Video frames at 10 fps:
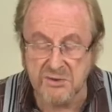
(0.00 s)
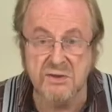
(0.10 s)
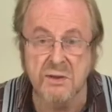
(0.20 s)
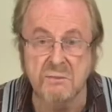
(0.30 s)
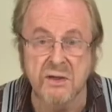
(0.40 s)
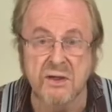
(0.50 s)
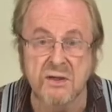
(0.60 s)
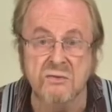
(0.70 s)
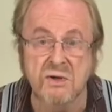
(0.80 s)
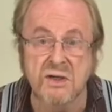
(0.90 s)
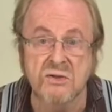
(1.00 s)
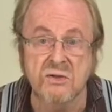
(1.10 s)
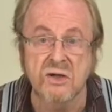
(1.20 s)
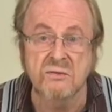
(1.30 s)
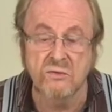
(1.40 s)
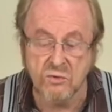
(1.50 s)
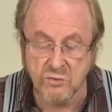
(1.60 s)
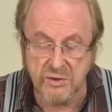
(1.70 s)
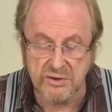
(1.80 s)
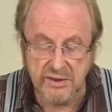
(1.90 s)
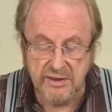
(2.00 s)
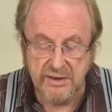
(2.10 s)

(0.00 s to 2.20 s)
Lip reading: but stapling is really straightforward.